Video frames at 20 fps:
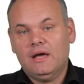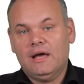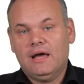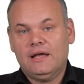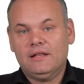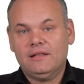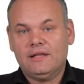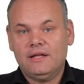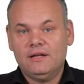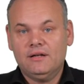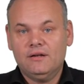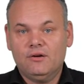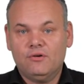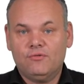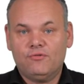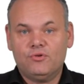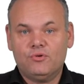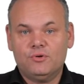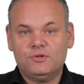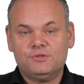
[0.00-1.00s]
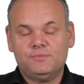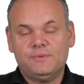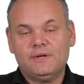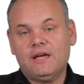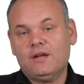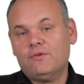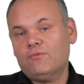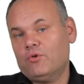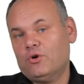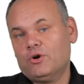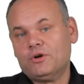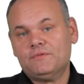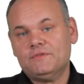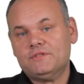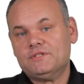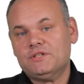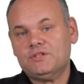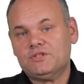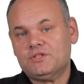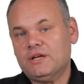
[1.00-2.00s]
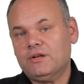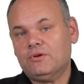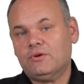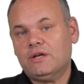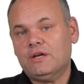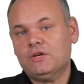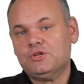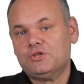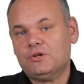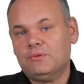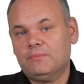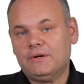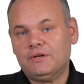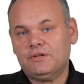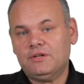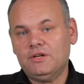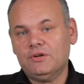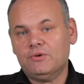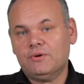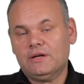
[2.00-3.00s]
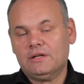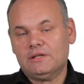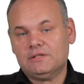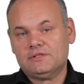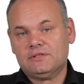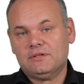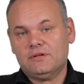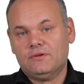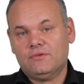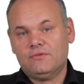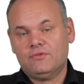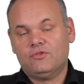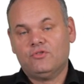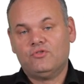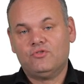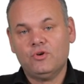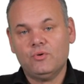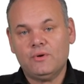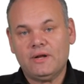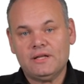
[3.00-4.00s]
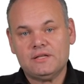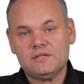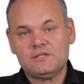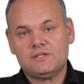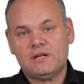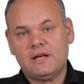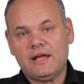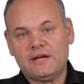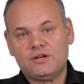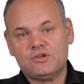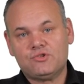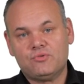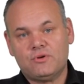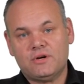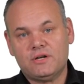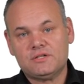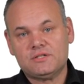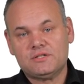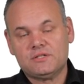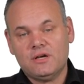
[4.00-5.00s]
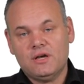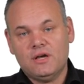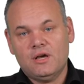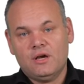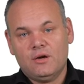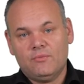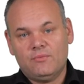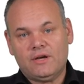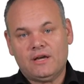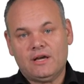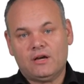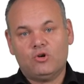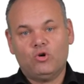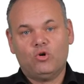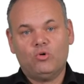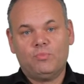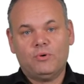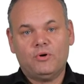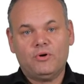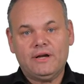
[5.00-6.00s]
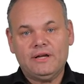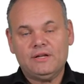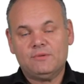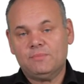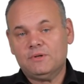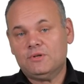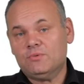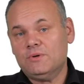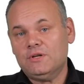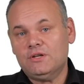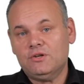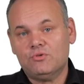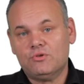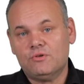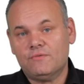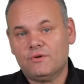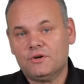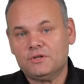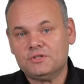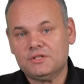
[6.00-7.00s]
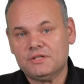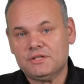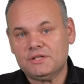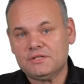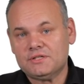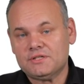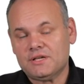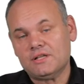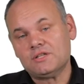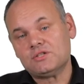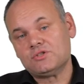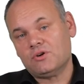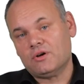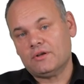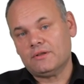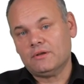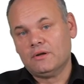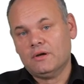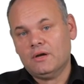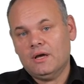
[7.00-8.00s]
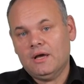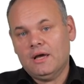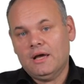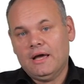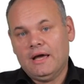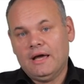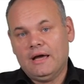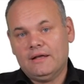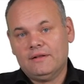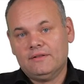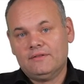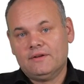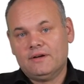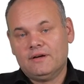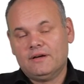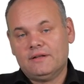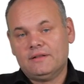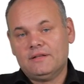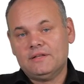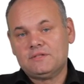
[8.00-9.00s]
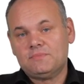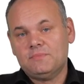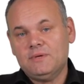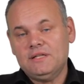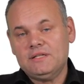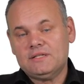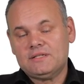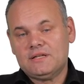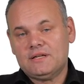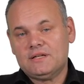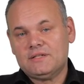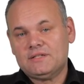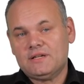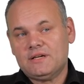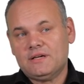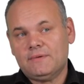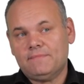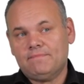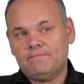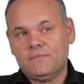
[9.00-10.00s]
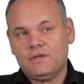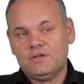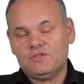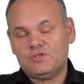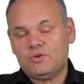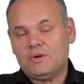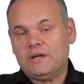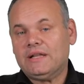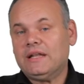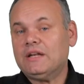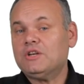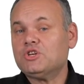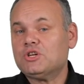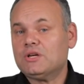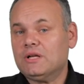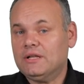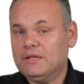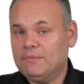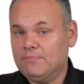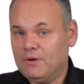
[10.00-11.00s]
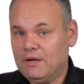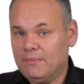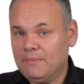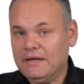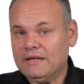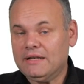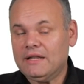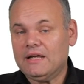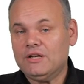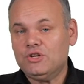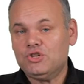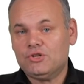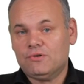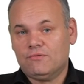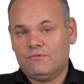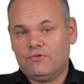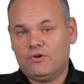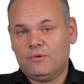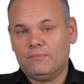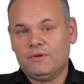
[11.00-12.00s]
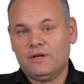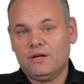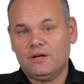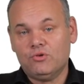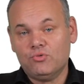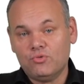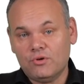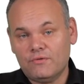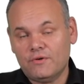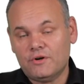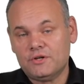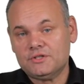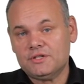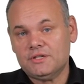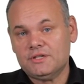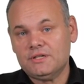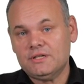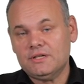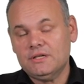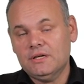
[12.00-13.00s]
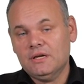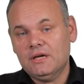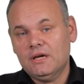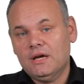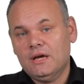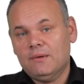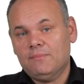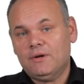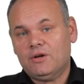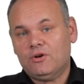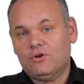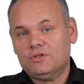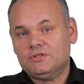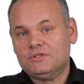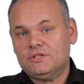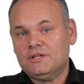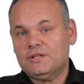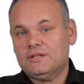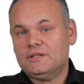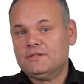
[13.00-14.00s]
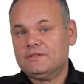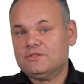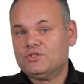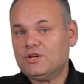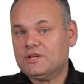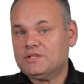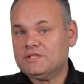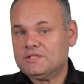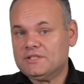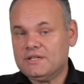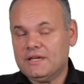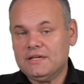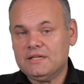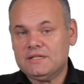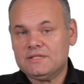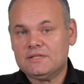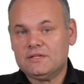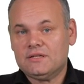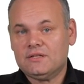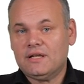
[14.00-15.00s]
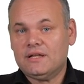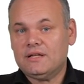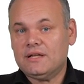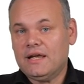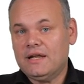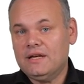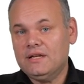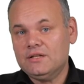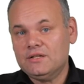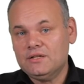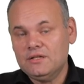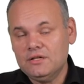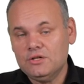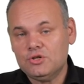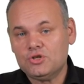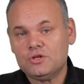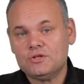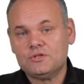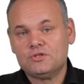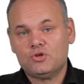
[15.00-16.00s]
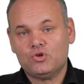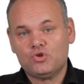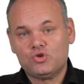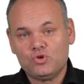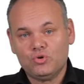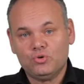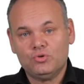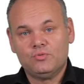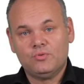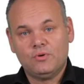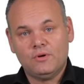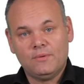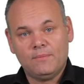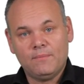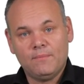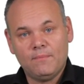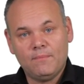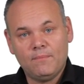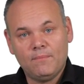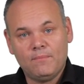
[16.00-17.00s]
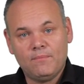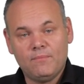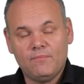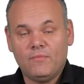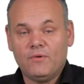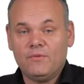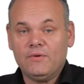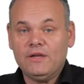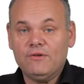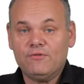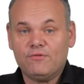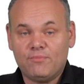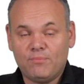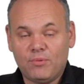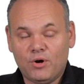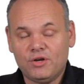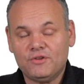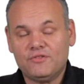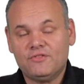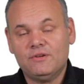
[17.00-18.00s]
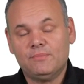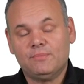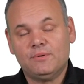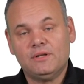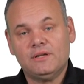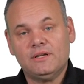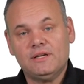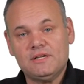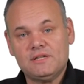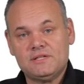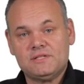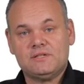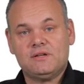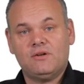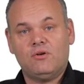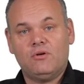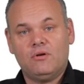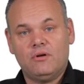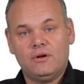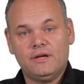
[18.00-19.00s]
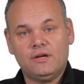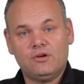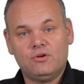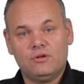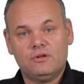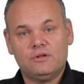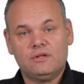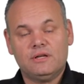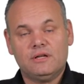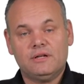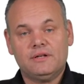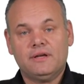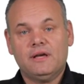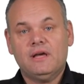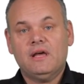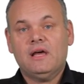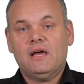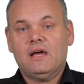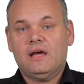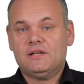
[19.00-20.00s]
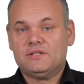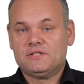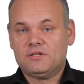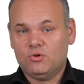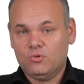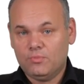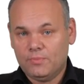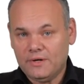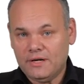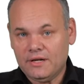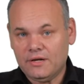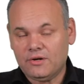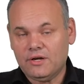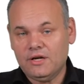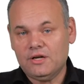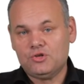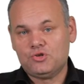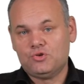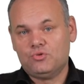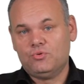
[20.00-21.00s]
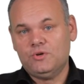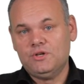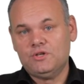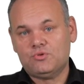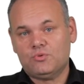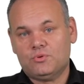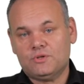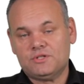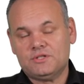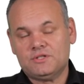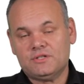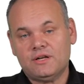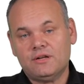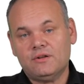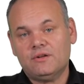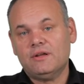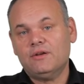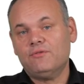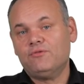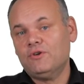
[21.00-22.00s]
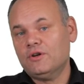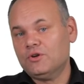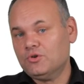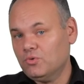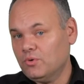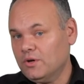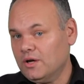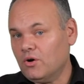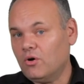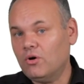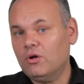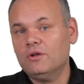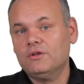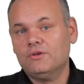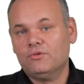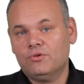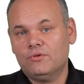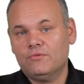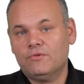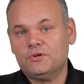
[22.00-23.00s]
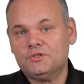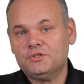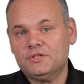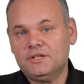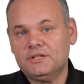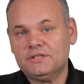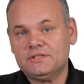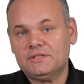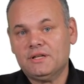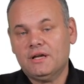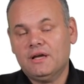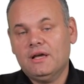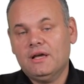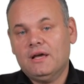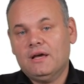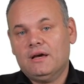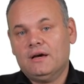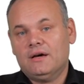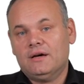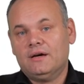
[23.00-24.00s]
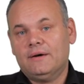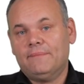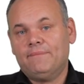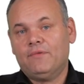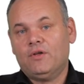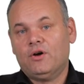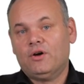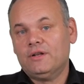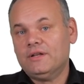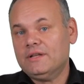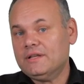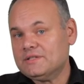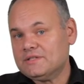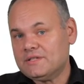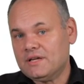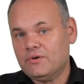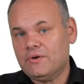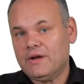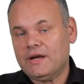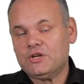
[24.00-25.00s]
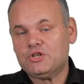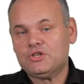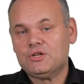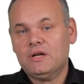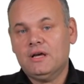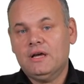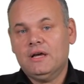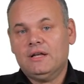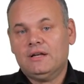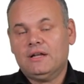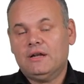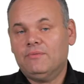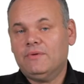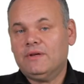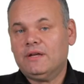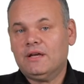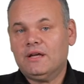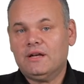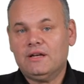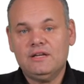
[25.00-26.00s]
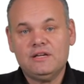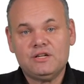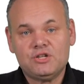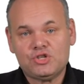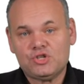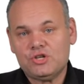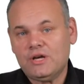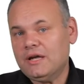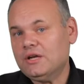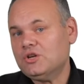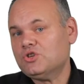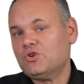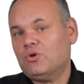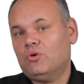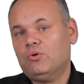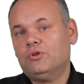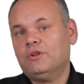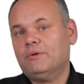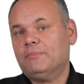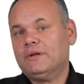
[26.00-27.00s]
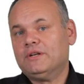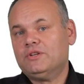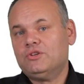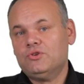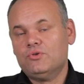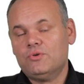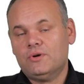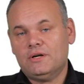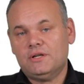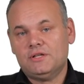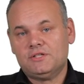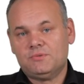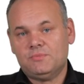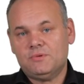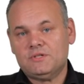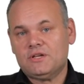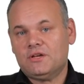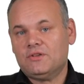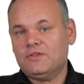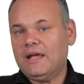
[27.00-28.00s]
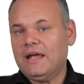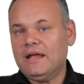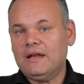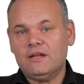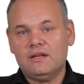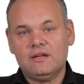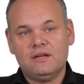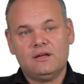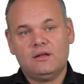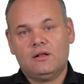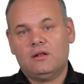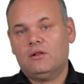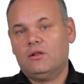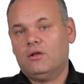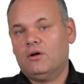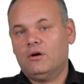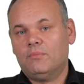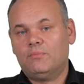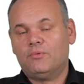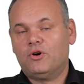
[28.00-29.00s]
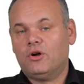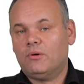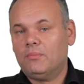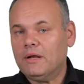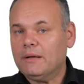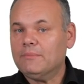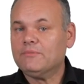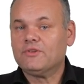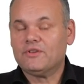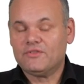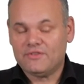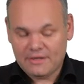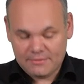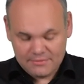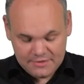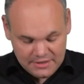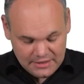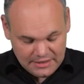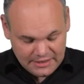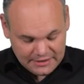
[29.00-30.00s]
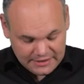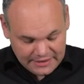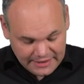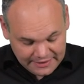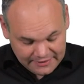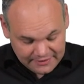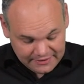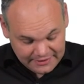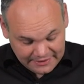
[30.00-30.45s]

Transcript: And then, of course, we can work with these educational materials. The students, the lecturers, we can cooperate between universities and so on. And this means there is a strategical implementation from the university, because it just says that any teachers should if possible, his learning content as open education resources. And if we are doing all universities on this direction, then we can exchange all the materials without any law problems or something like that.